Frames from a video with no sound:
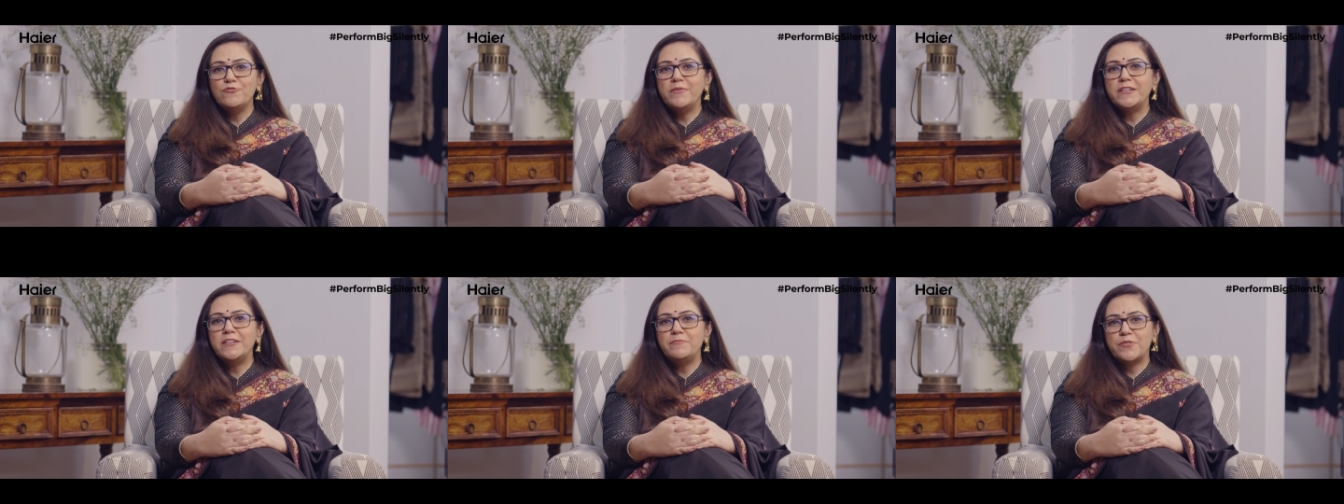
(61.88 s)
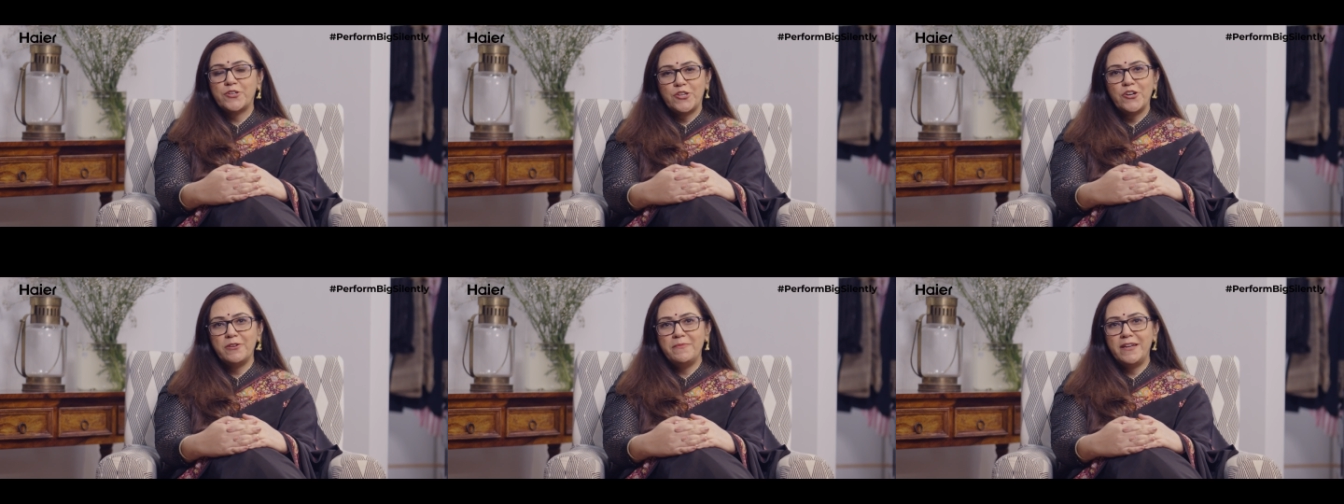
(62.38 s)
woman in
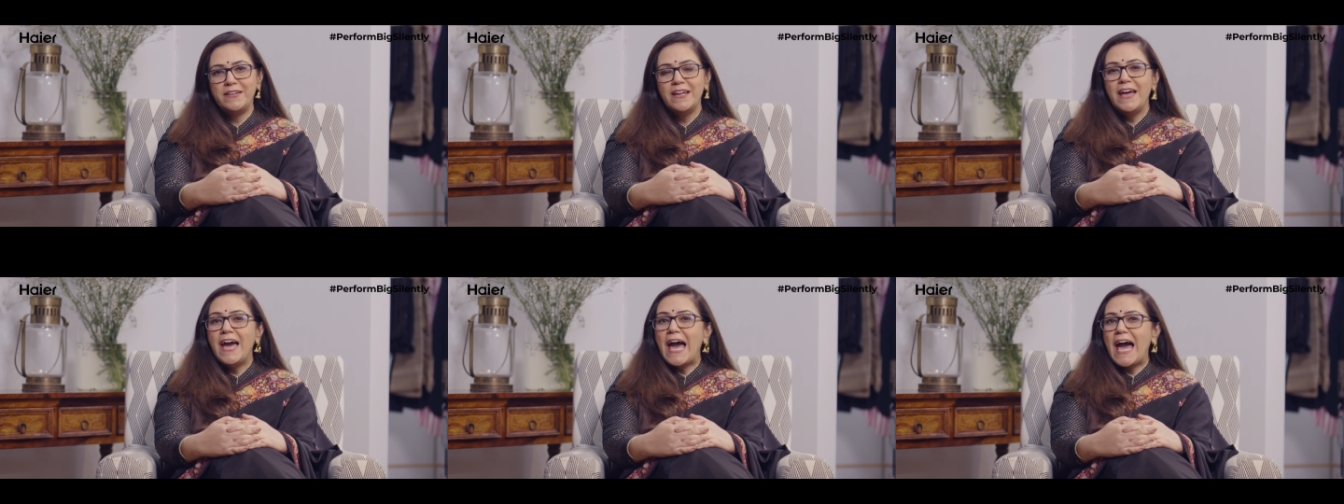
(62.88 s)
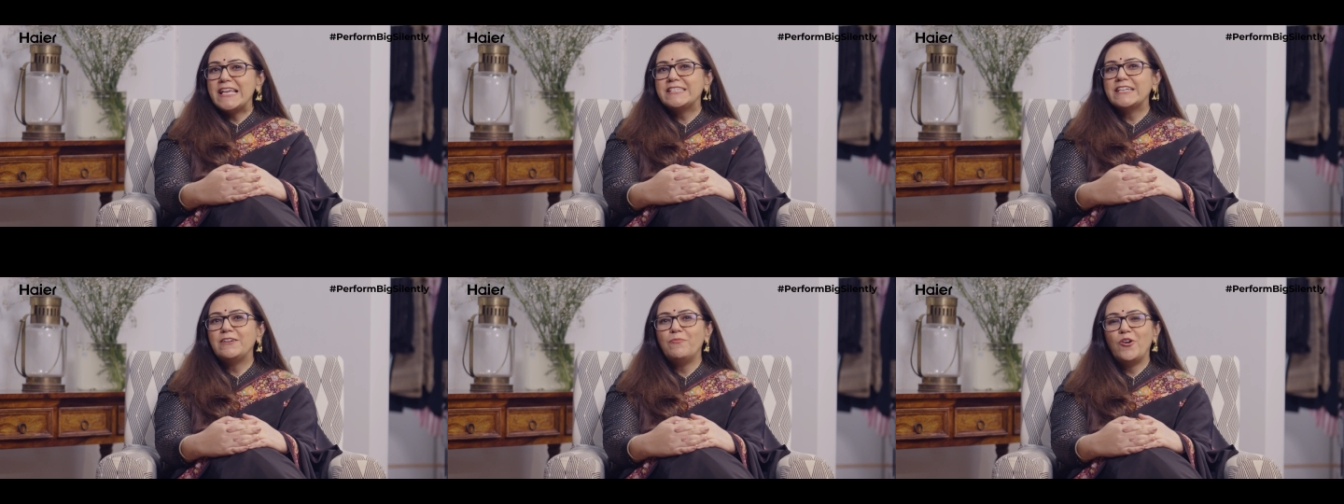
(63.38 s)
procurement as
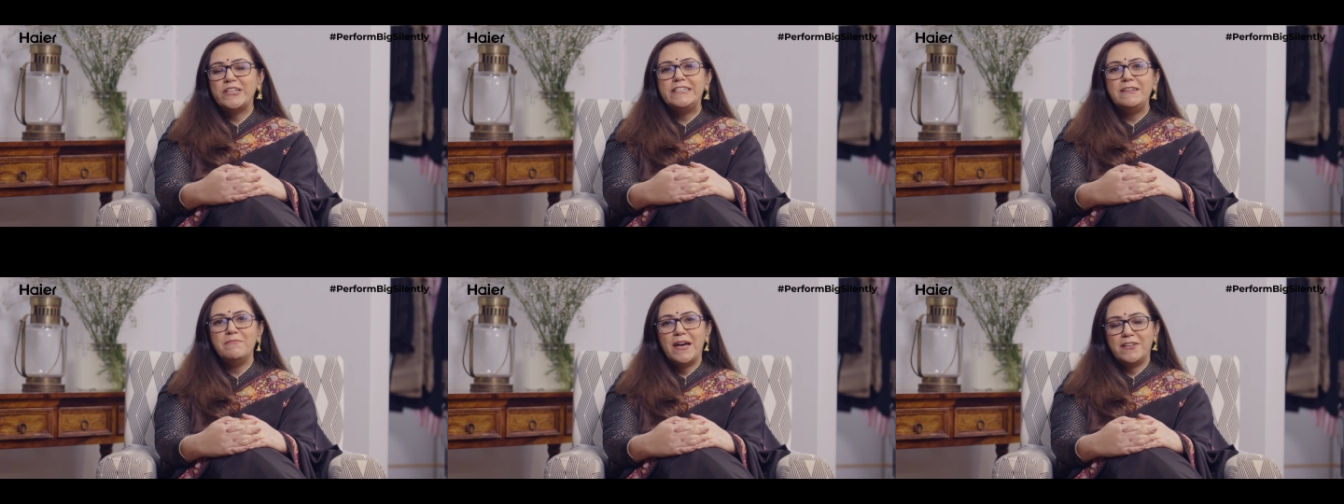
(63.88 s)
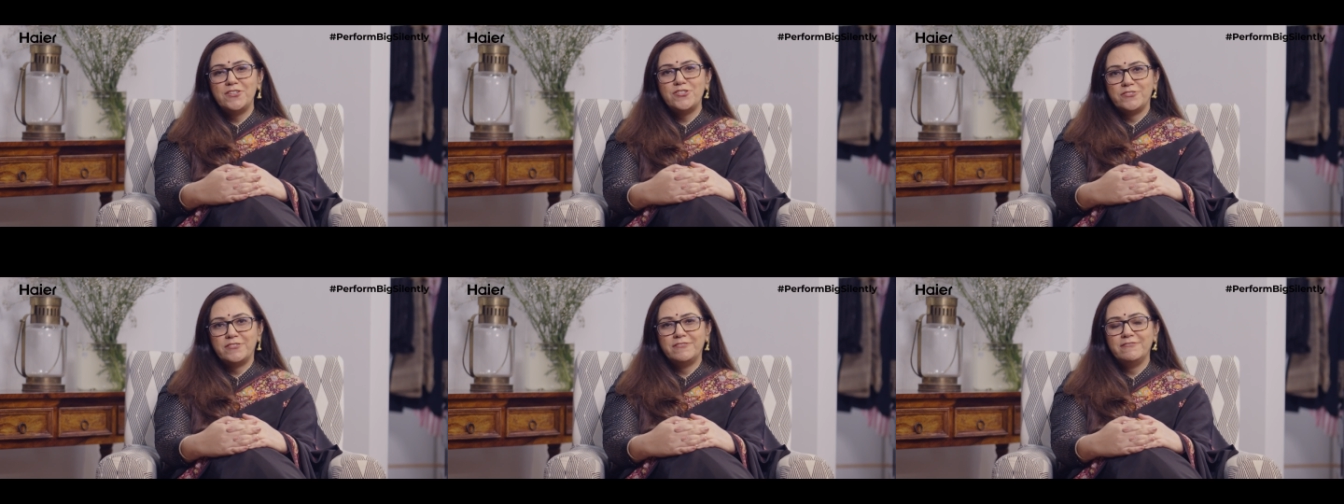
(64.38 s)
a commodity manager.